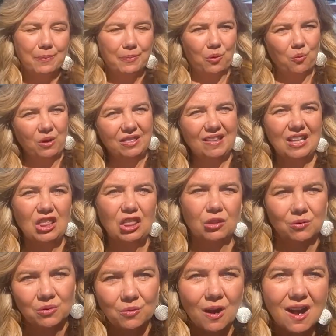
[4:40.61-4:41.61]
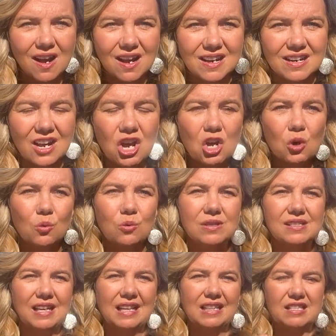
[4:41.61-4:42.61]
But what they threw on
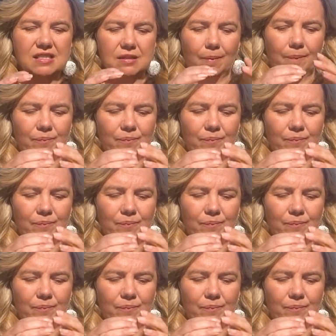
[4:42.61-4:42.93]
was like this